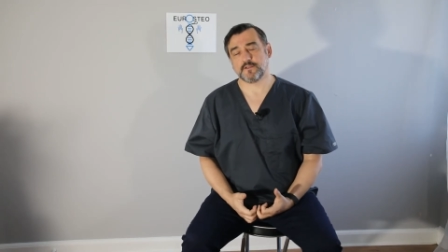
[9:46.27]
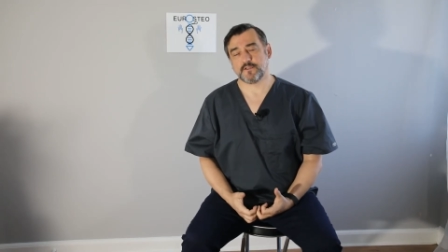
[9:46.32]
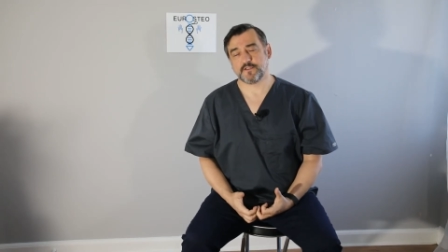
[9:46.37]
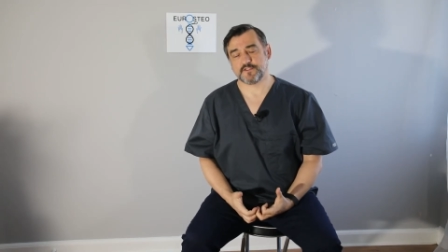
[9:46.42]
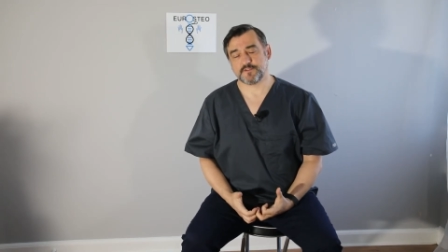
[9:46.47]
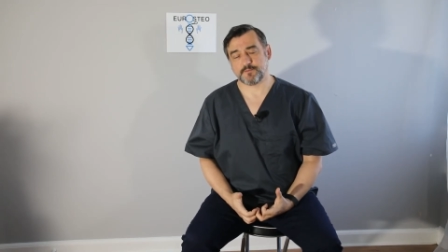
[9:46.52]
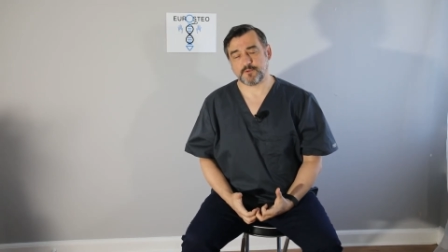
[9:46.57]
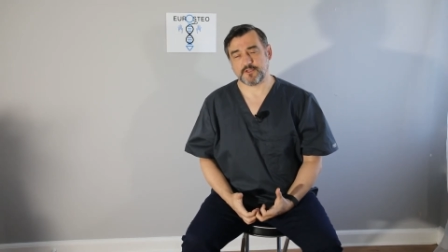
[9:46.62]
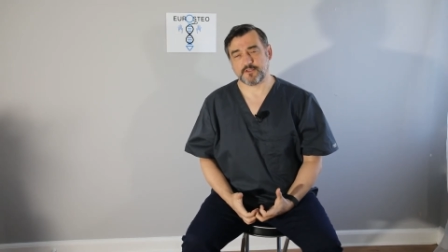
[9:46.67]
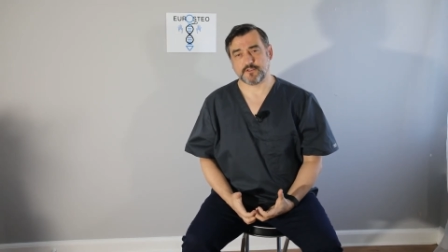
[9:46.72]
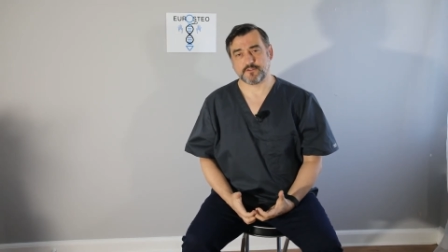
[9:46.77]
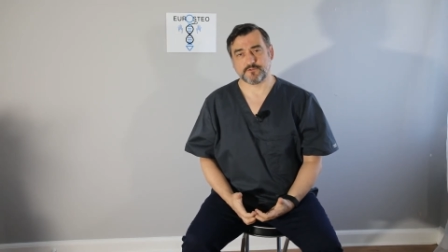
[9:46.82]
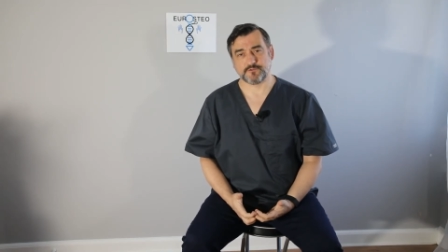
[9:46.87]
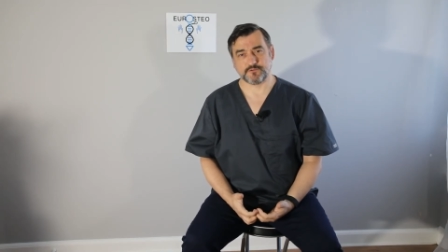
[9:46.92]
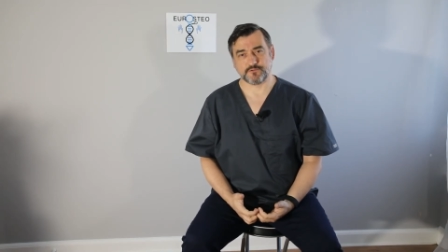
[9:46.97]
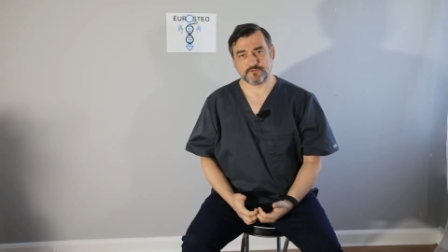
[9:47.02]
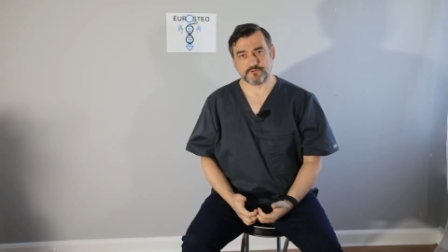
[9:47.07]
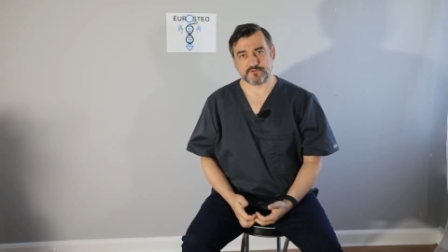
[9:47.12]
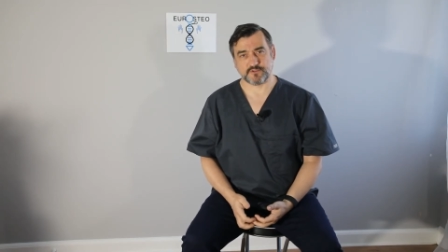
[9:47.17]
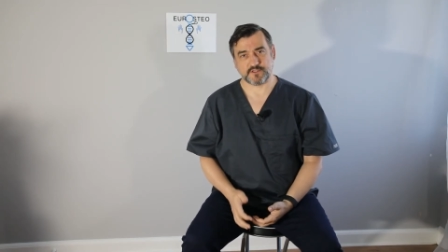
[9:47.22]
It's better
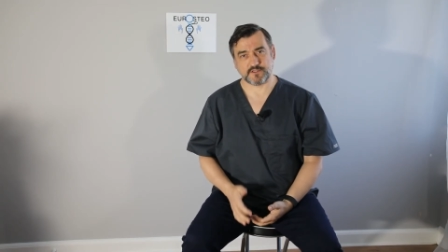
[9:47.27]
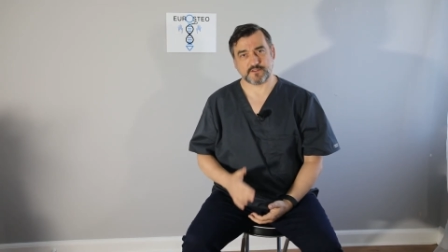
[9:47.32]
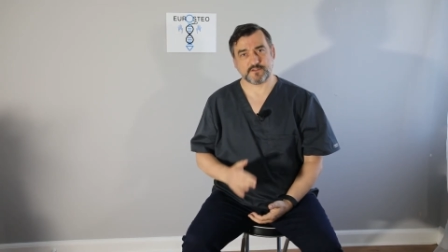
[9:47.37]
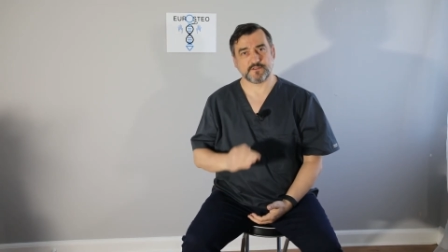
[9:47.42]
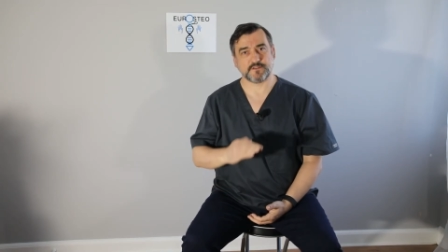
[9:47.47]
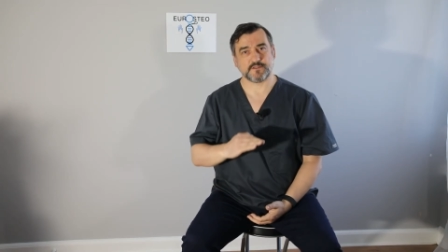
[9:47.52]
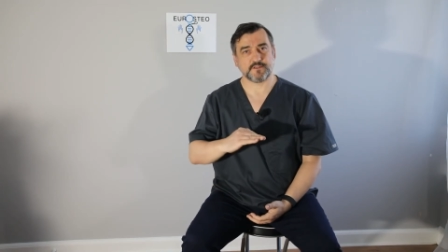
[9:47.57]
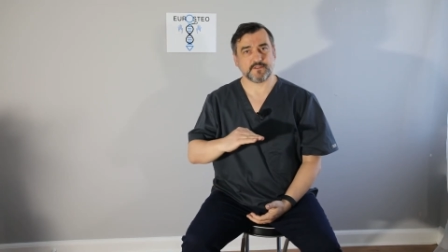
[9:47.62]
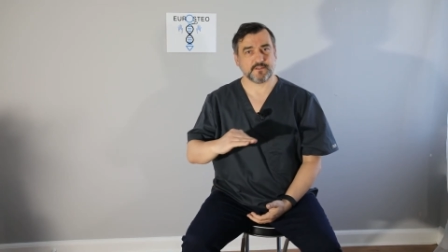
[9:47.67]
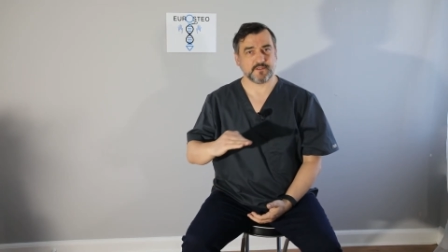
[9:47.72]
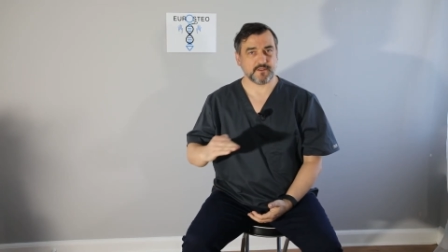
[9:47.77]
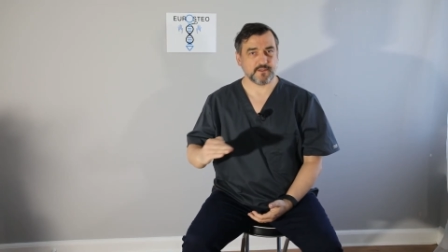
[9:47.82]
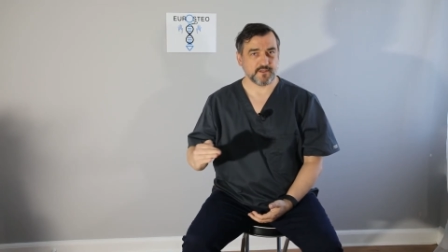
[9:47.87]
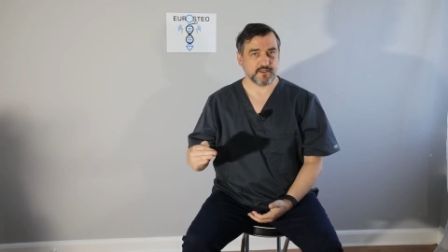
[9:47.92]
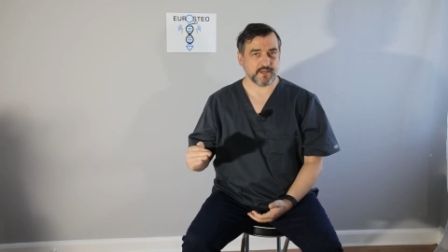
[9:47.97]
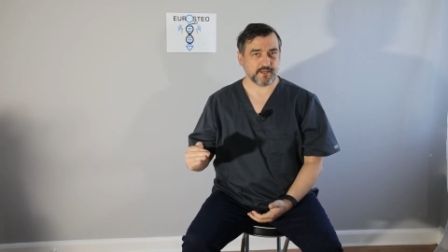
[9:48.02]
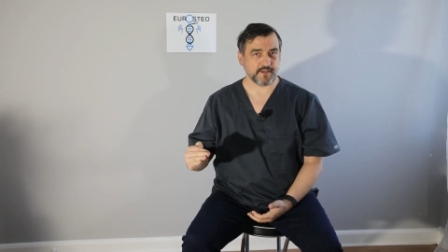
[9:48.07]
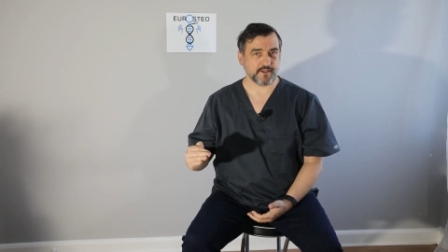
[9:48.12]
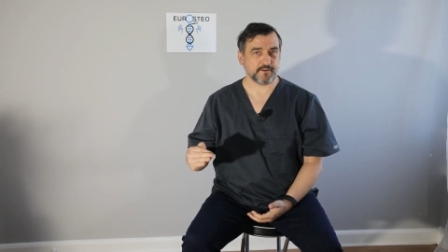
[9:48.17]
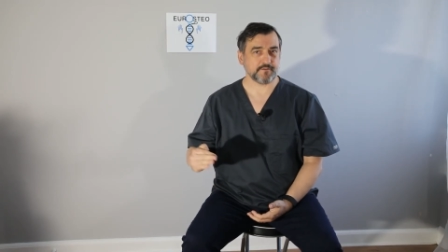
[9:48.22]
to do it
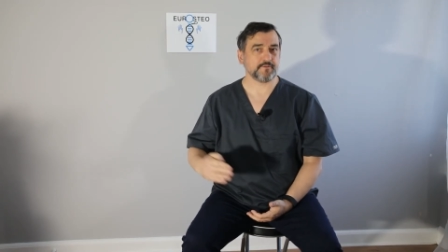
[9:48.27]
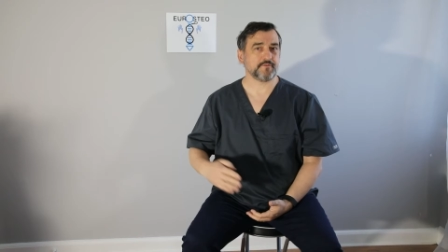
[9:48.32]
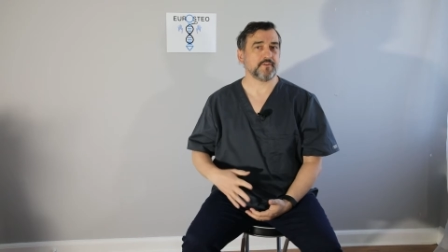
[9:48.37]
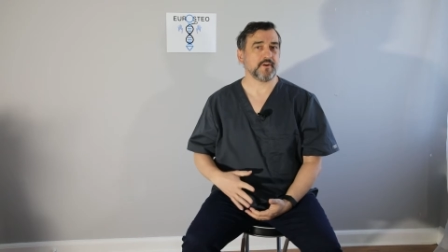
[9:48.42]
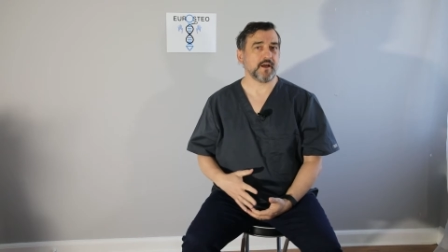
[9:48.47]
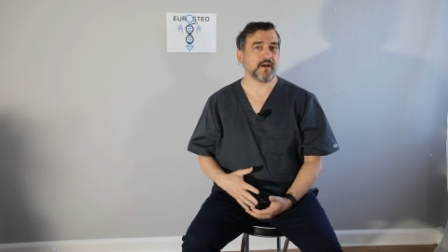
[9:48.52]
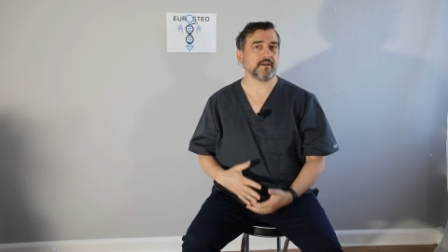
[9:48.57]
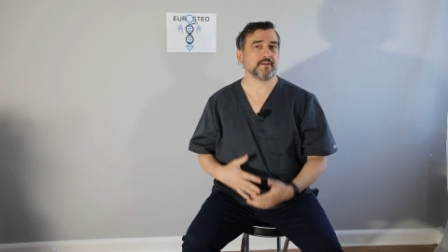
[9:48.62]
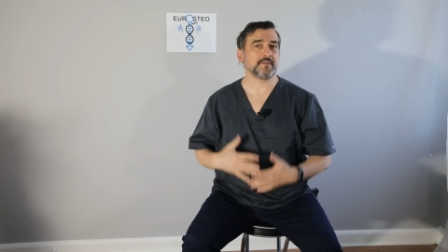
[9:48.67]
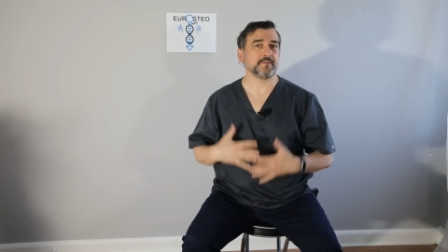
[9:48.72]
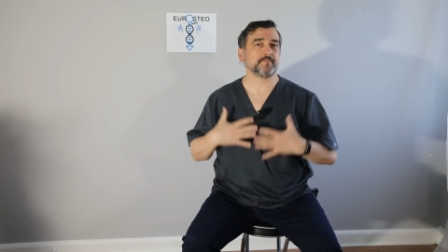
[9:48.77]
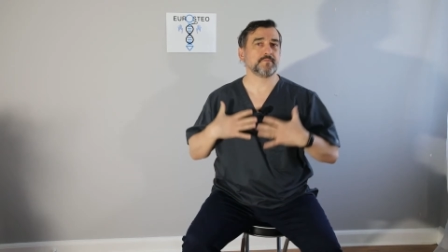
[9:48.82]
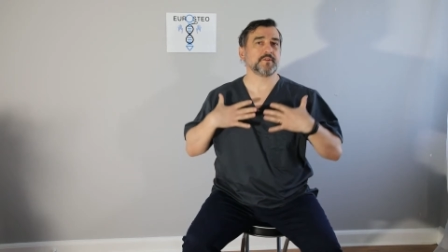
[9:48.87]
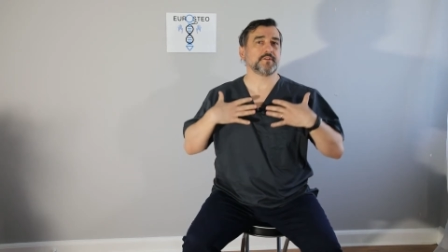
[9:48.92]
lying flat,